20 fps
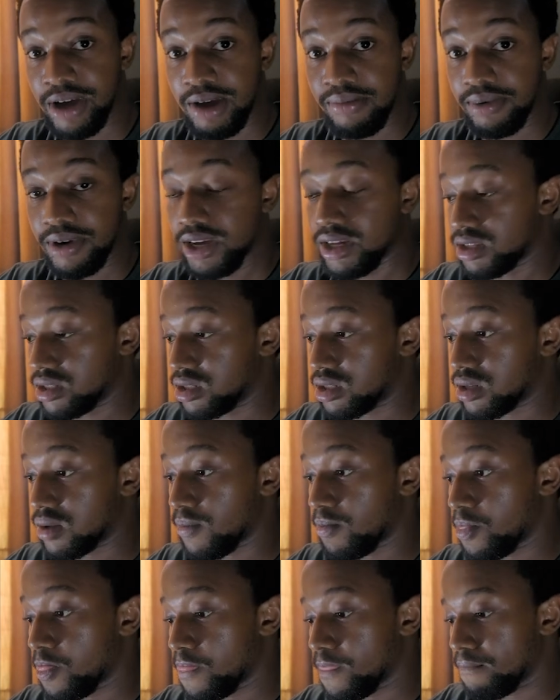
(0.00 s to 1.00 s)
pipelines,
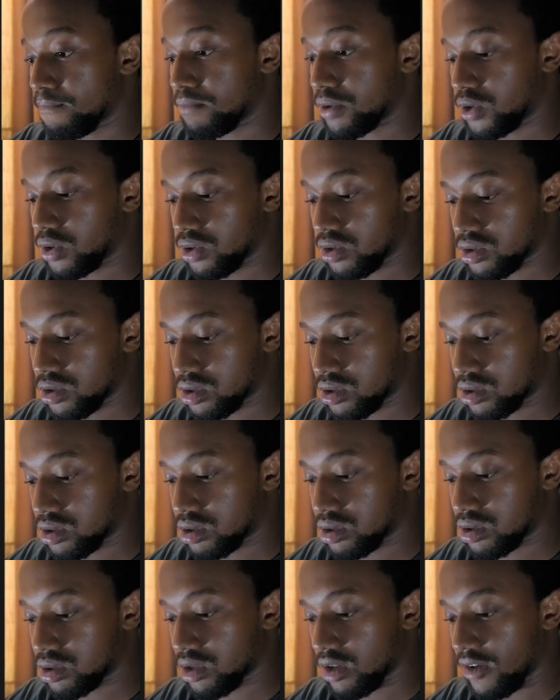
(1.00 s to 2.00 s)

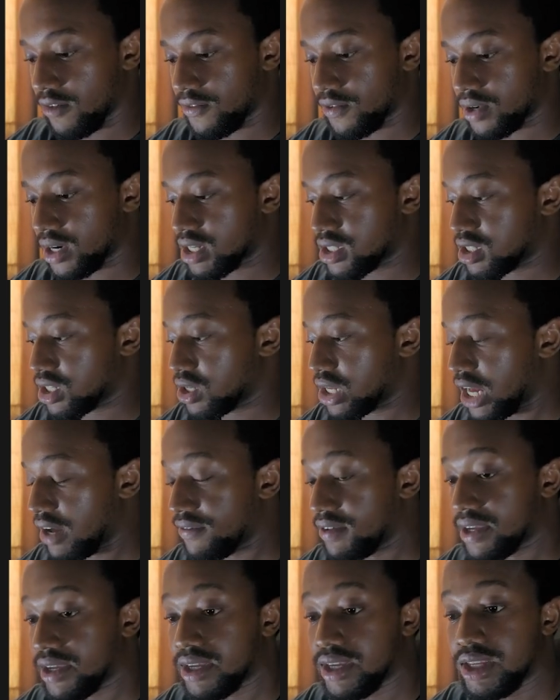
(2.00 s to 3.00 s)
because let's say you
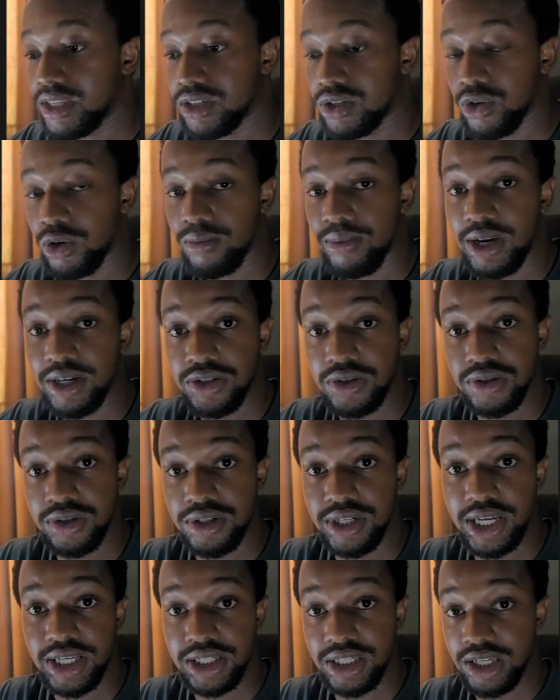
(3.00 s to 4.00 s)
have a GitHub
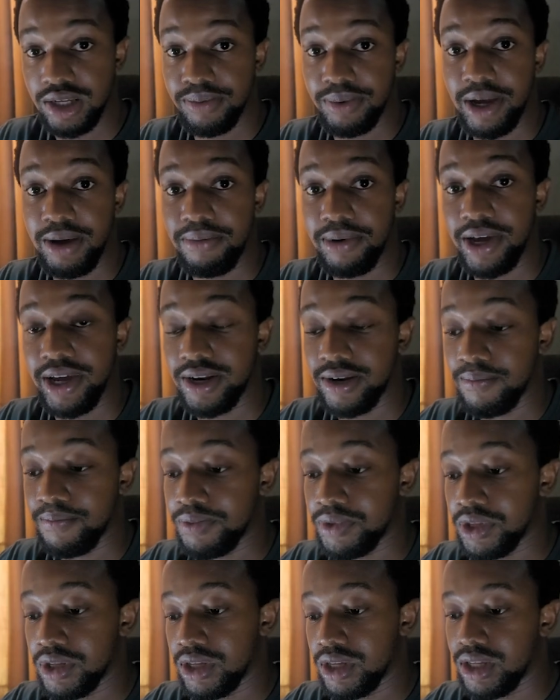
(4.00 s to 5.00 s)
Actions CI/CD pipeline.
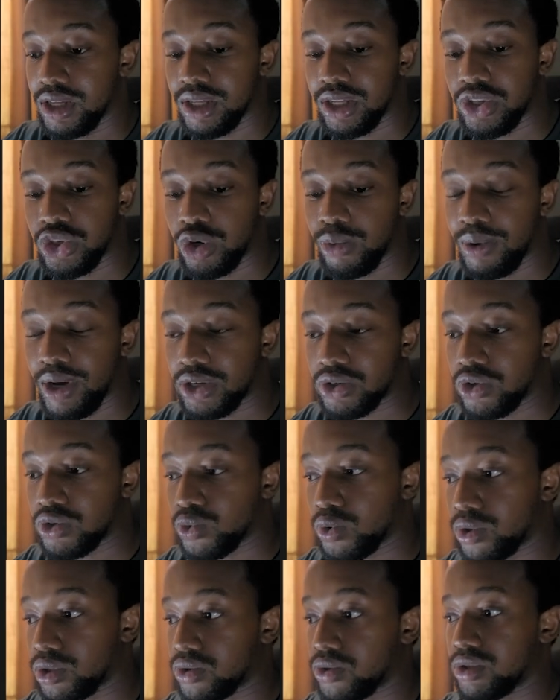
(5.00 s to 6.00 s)
GitHub Actions
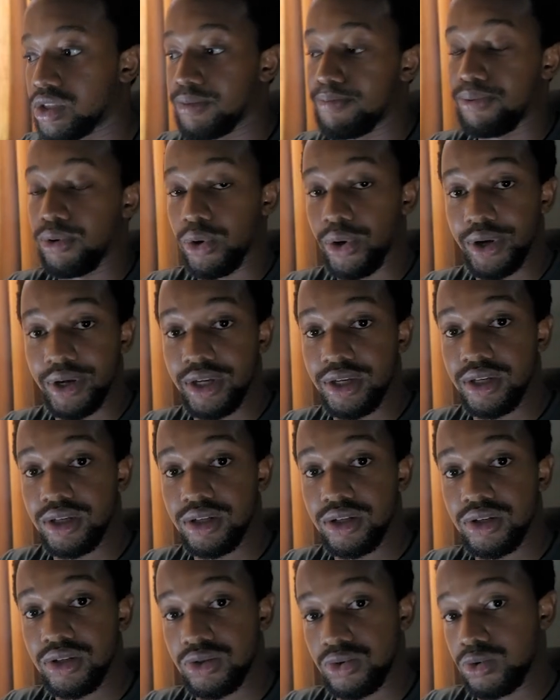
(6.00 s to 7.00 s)
wants to deploy
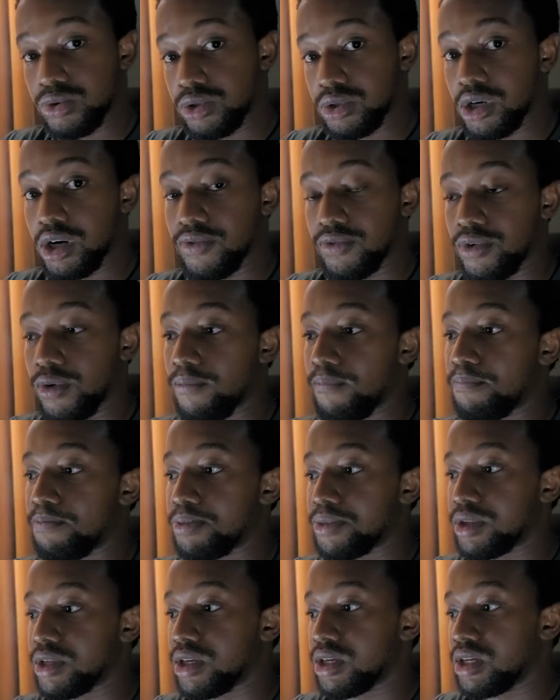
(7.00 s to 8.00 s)
to Terraform.
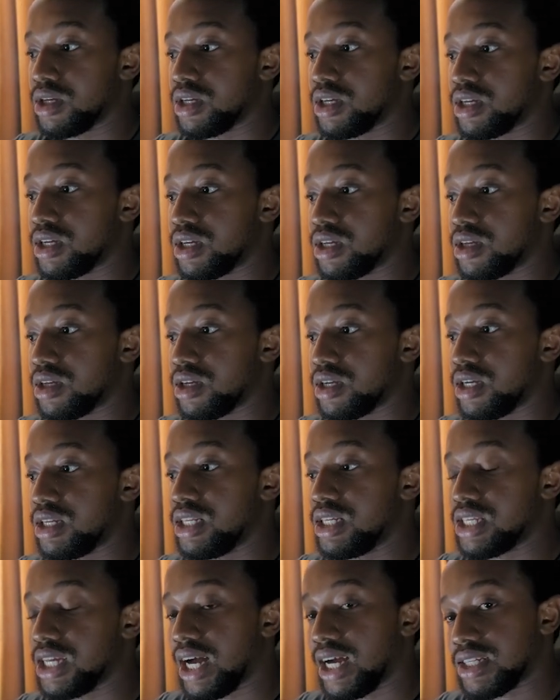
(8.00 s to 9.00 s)
It
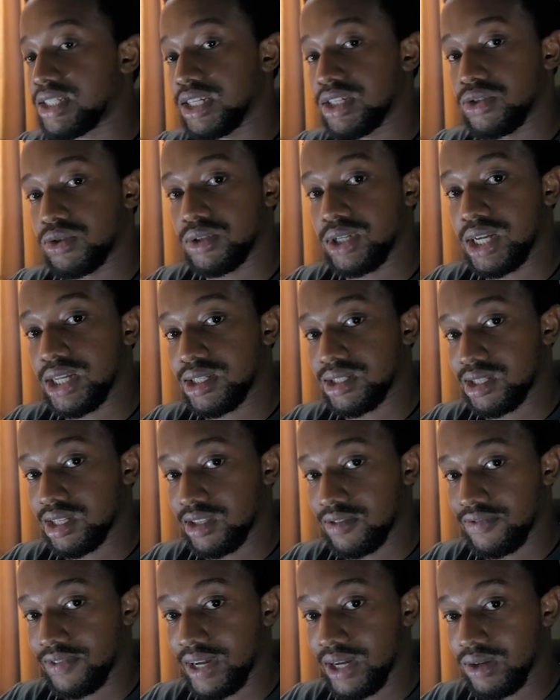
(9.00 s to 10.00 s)
needs access to that
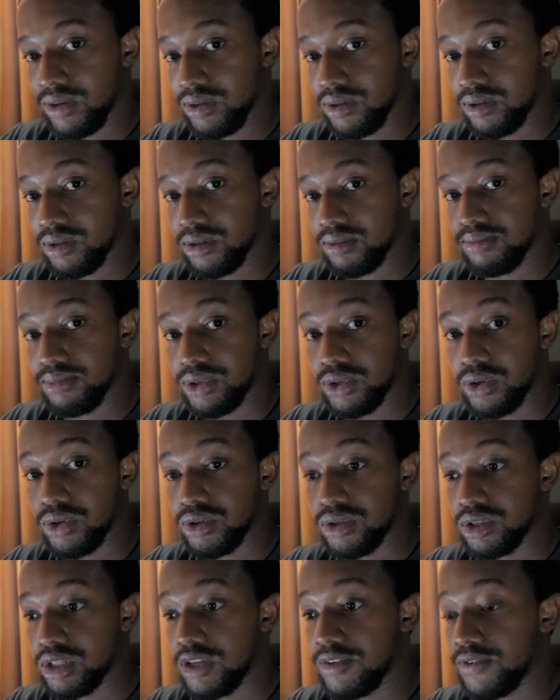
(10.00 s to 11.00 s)
state file,
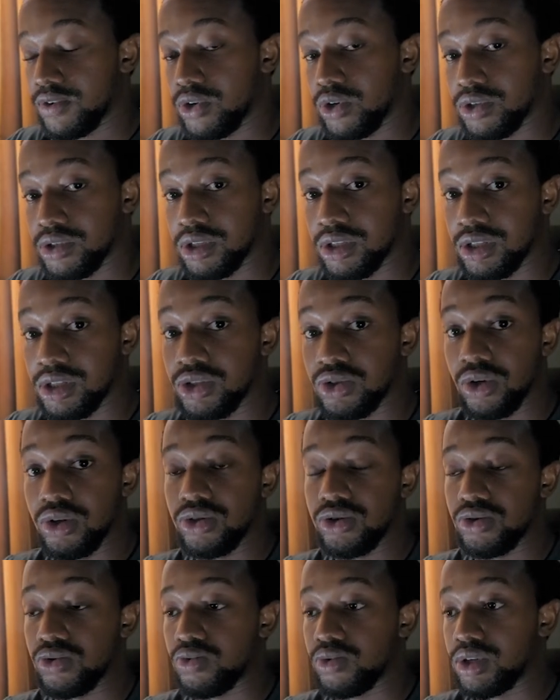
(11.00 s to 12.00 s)
because if it doesn't, it's
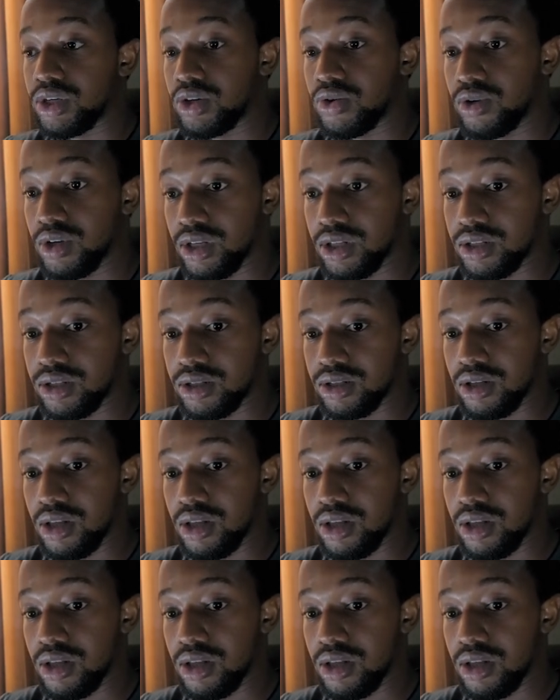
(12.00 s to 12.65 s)
going to recreate